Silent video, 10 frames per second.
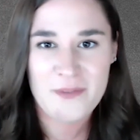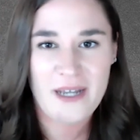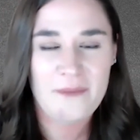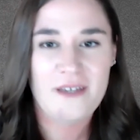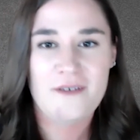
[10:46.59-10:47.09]

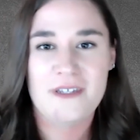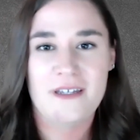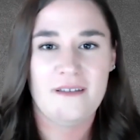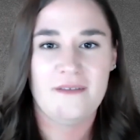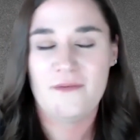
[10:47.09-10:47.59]
that you might be
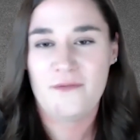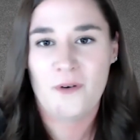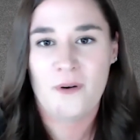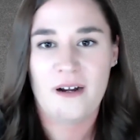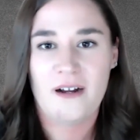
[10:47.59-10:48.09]
using
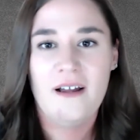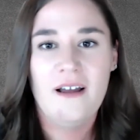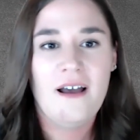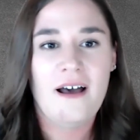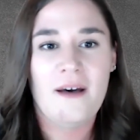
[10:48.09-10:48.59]

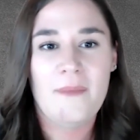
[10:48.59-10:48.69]
for